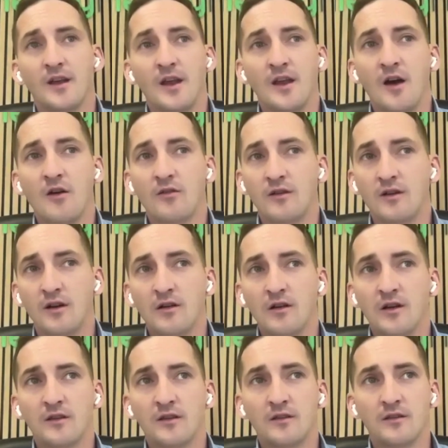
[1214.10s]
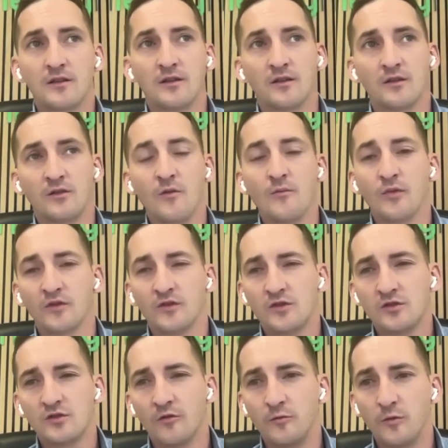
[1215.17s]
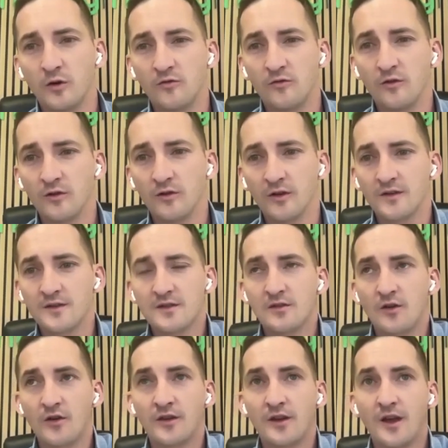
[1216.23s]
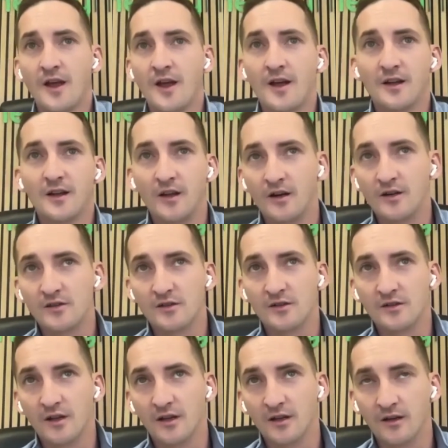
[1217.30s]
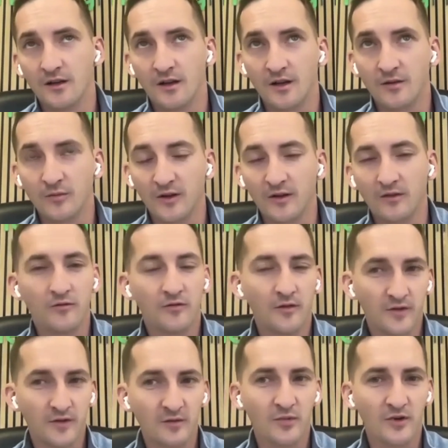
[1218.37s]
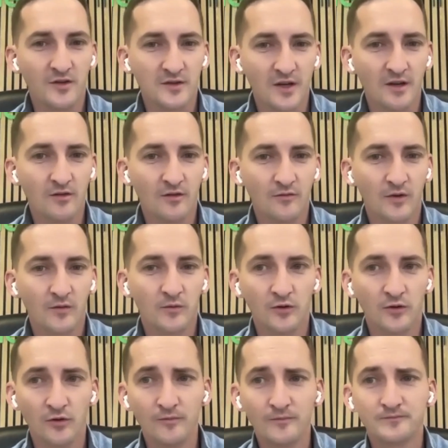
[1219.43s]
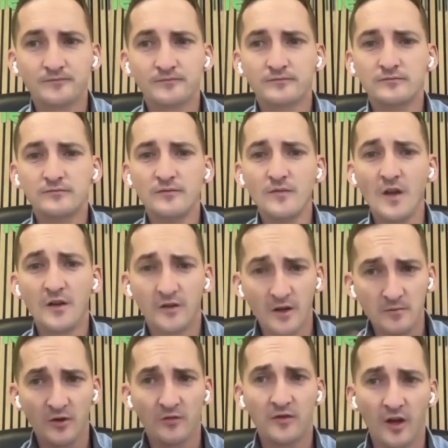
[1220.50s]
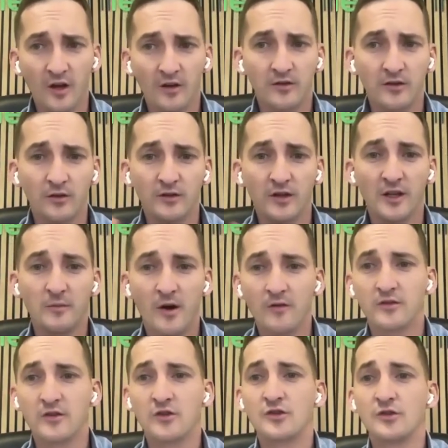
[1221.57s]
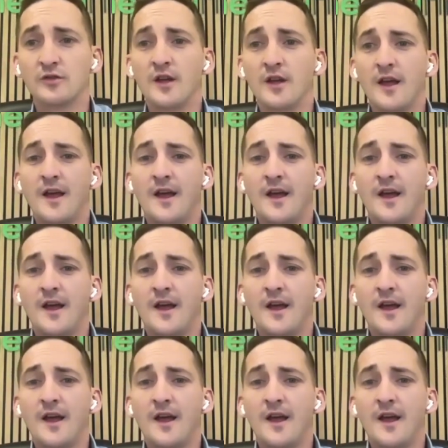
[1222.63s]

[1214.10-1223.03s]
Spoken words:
in our current composition of portfolio, it's not larger than, I believe, 15% of what we do in terms of the total amount issued.